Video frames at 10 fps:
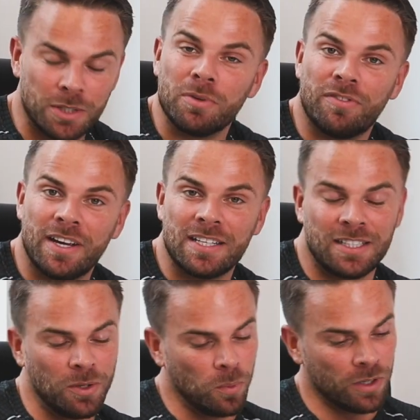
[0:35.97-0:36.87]
This is my first
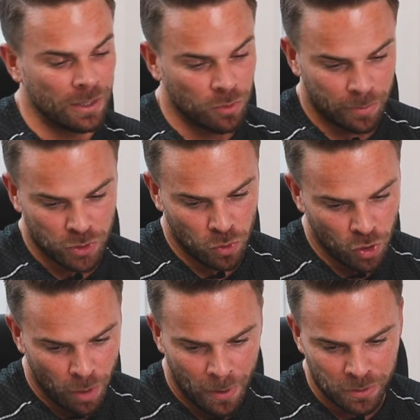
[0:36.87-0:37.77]
little one I'm going to be
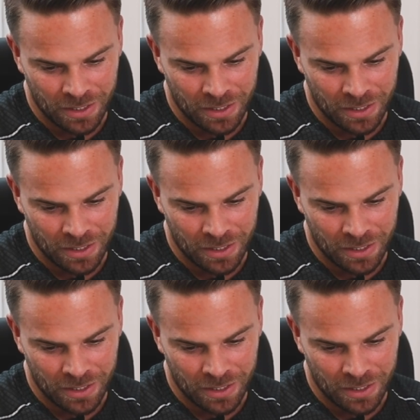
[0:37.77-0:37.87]
talking about,